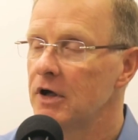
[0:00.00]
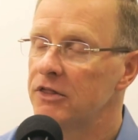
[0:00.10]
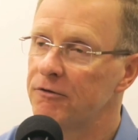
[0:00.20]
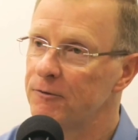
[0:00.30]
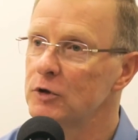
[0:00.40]

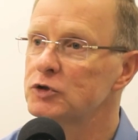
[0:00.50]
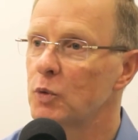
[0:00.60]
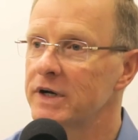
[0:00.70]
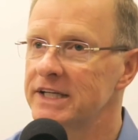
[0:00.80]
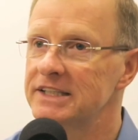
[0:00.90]
The first
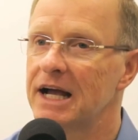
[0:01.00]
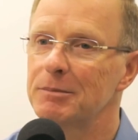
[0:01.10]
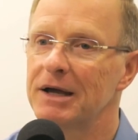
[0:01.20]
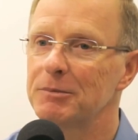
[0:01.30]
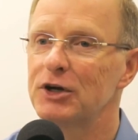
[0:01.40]
one is
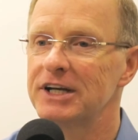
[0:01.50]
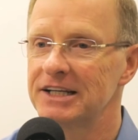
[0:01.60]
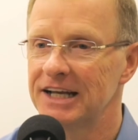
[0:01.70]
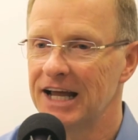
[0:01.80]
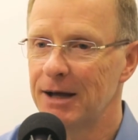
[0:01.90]
I'm, I'm
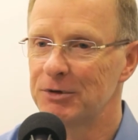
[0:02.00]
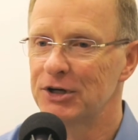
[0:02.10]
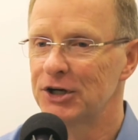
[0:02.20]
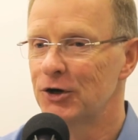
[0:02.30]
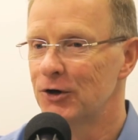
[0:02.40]
gonna I'm
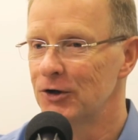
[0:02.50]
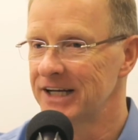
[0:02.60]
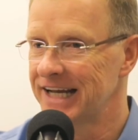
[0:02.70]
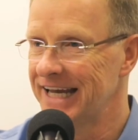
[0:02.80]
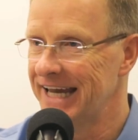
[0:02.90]
gonna call
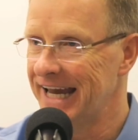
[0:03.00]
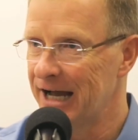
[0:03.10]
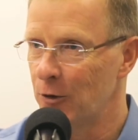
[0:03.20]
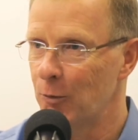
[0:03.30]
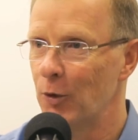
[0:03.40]
a
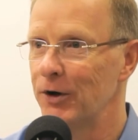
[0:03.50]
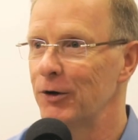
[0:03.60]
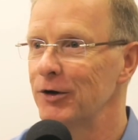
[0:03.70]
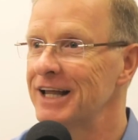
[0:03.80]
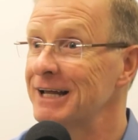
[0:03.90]
cowboy
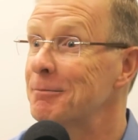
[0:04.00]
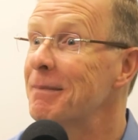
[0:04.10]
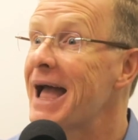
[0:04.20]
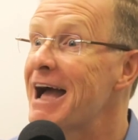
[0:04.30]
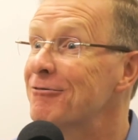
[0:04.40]
or like
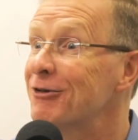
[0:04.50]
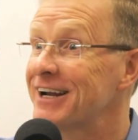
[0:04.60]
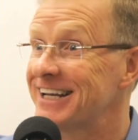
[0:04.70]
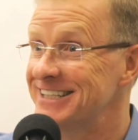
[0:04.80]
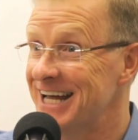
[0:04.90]

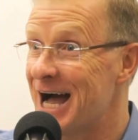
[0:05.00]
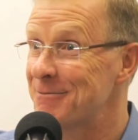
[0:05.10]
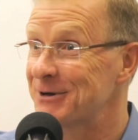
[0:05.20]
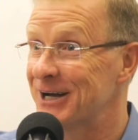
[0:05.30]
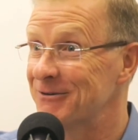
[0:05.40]
Maverick and
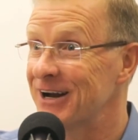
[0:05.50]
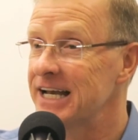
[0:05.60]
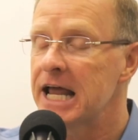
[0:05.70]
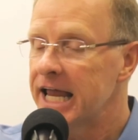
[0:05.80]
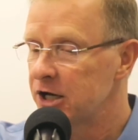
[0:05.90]
Top Gun,
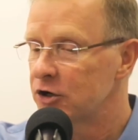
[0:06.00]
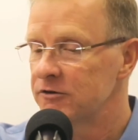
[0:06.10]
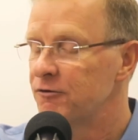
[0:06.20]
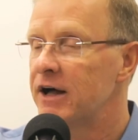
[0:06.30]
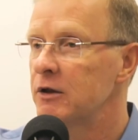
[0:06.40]
right? He
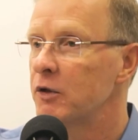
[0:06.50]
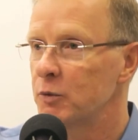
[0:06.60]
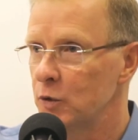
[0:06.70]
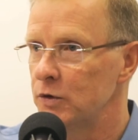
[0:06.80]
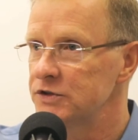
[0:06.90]
couldn't follow the
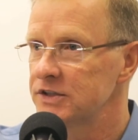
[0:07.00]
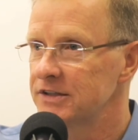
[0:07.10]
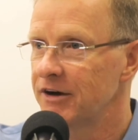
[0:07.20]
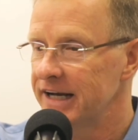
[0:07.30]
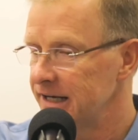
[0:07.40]
rules,
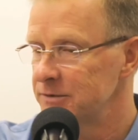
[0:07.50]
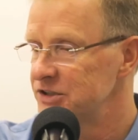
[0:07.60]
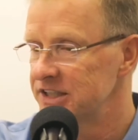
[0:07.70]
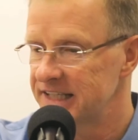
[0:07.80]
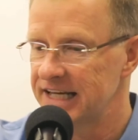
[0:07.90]
right? He
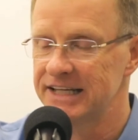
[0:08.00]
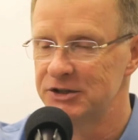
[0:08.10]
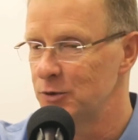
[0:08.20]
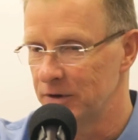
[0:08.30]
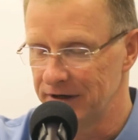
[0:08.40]
was just
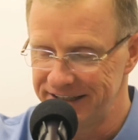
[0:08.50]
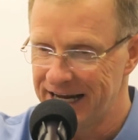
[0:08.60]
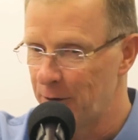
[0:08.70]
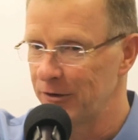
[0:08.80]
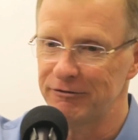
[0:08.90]
again doing right.
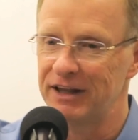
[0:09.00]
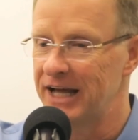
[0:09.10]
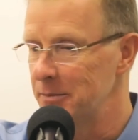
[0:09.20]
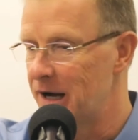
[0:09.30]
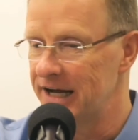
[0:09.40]
tower
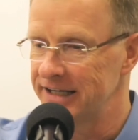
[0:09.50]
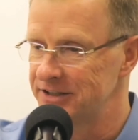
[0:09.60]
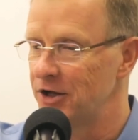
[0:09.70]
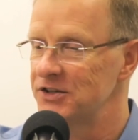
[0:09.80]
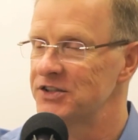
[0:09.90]
flybys
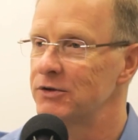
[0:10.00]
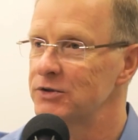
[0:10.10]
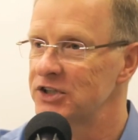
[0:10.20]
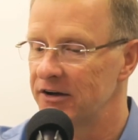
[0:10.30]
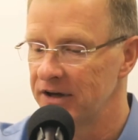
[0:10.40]
and all this
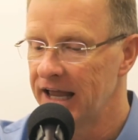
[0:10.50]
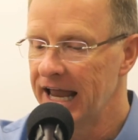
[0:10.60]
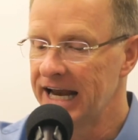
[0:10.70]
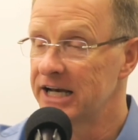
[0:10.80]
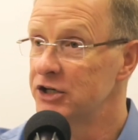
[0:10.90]
other stuff,
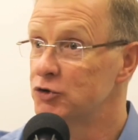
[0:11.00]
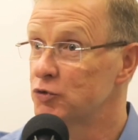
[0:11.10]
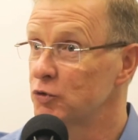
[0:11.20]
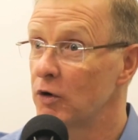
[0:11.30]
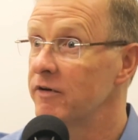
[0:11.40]
and it
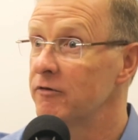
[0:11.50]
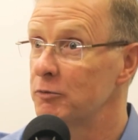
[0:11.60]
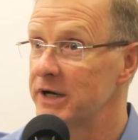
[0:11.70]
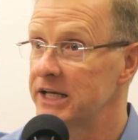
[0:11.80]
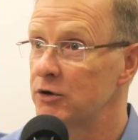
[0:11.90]
drove
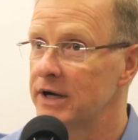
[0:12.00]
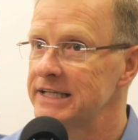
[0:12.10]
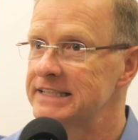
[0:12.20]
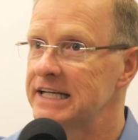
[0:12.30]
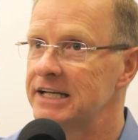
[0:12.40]
everybody
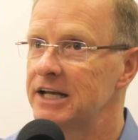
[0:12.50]
crazy.